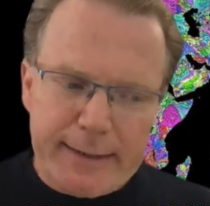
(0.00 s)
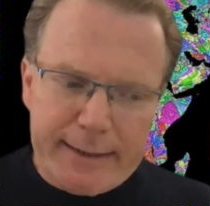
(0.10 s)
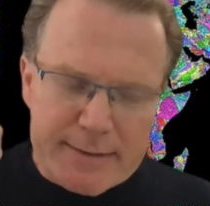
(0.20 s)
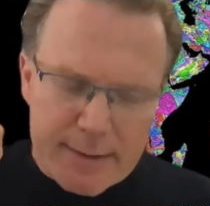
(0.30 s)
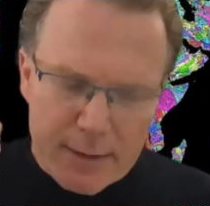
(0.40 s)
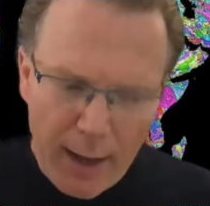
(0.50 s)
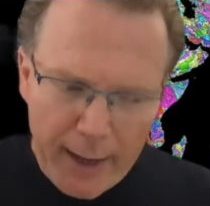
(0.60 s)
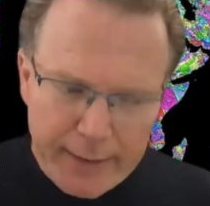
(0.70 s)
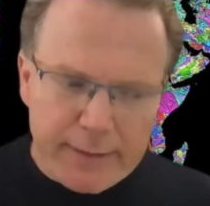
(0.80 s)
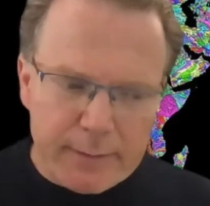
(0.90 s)
it's
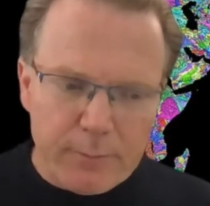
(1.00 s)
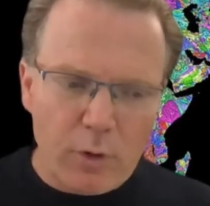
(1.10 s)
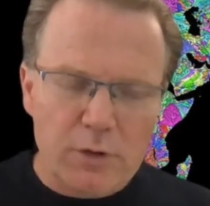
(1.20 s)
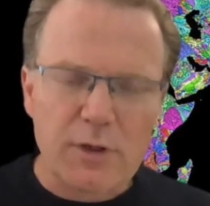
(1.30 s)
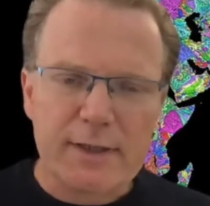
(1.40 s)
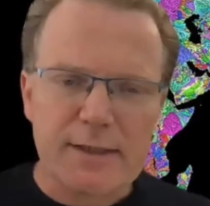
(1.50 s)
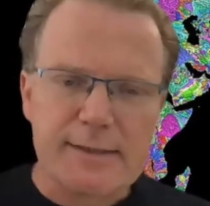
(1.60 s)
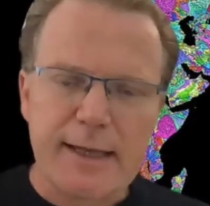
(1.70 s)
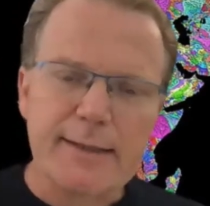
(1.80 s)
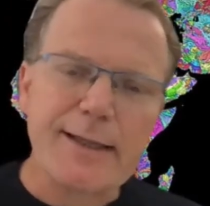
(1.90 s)
highly important to
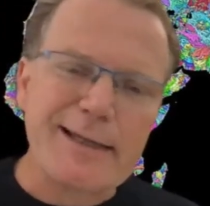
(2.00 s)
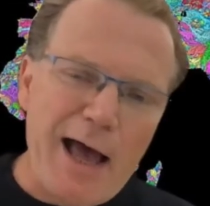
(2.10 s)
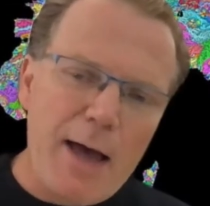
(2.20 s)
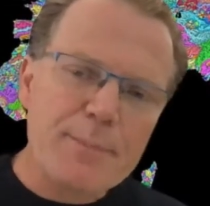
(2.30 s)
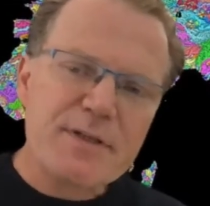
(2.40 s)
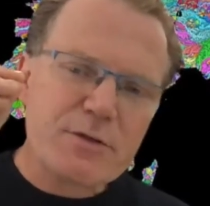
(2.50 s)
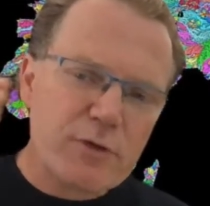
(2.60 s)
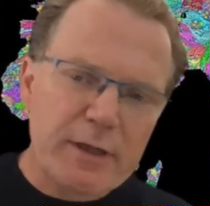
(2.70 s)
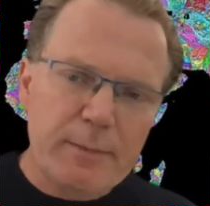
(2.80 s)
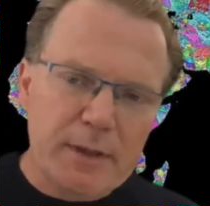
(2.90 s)
understand that
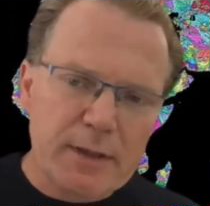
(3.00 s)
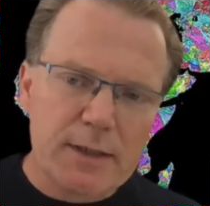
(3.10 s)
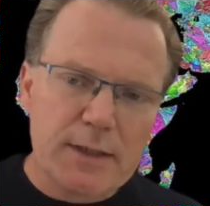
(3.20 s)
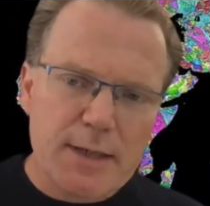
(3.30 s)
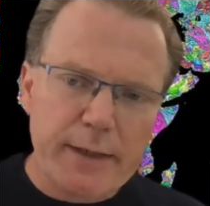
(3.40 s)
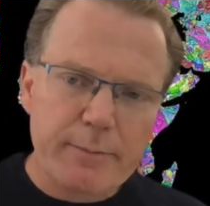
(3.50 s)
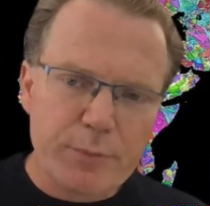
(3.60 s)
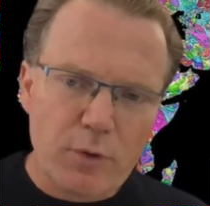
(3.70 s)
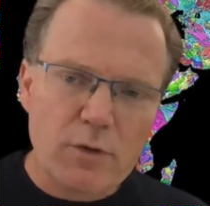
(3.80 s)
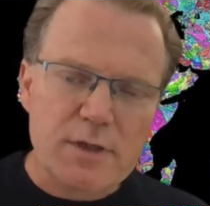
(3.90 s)
upstream in the design
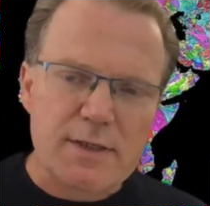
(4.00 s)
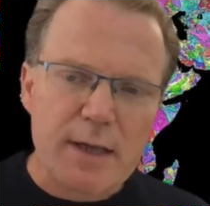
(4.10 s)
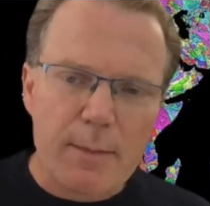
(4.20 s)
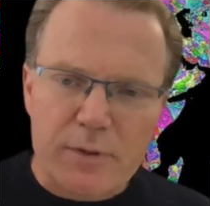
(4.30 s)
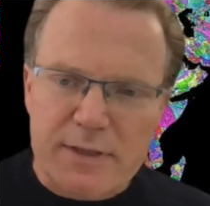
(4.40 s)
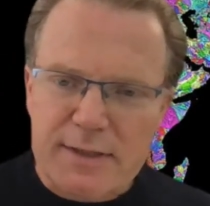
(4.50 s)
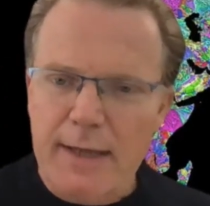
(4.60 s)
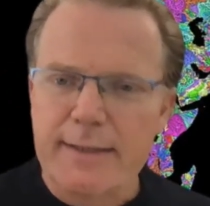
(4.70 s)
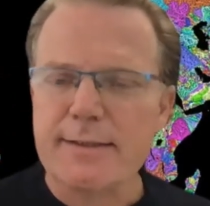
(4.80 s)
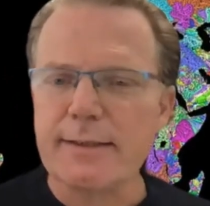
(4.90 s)
process are
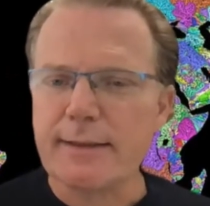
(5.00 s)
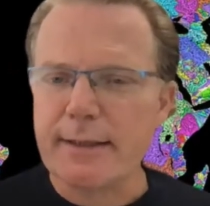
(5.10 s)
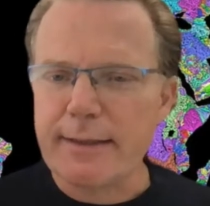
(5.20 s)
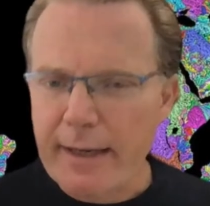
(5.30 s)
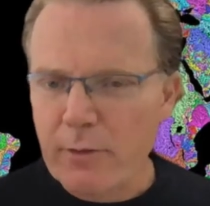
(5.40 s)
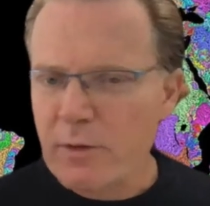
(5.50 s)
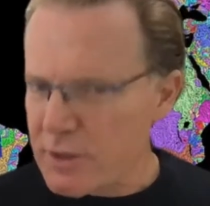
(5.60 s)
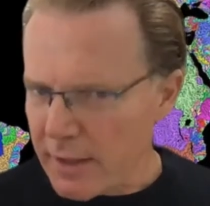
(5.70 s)
precisely the language,